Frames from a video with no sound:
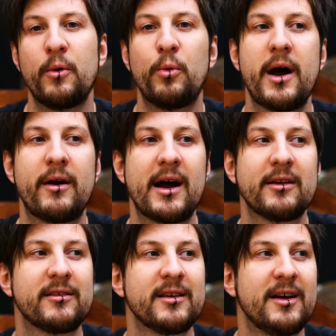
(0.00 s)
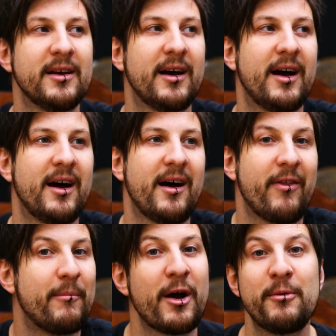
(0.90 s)
Whereas
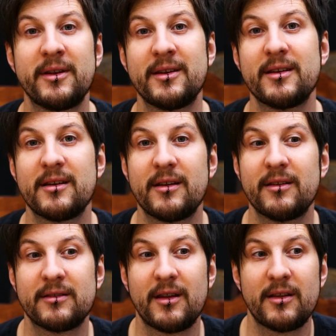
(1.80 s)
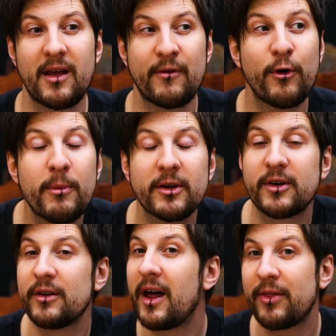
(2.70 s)
at the moment I've
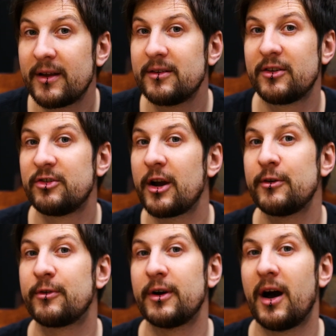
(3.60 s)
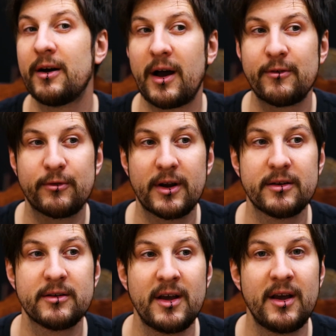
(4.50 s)
almost got nothing to show for it.
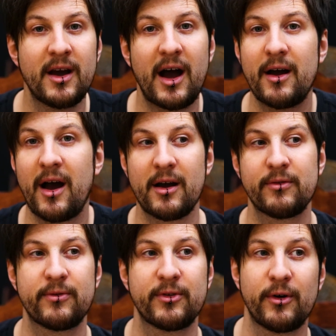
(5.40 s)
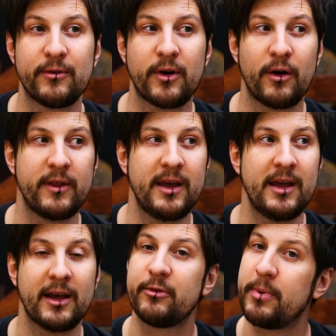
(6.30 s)
I've sort of got
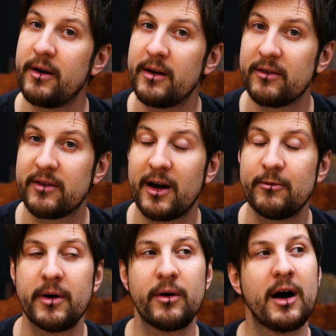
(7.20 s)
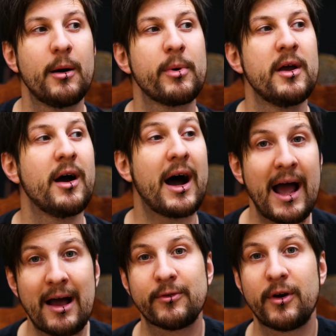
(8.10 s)
the experience that I've built up. I
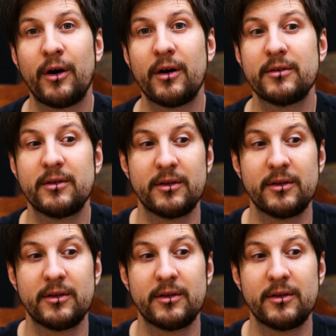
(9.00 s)
have got,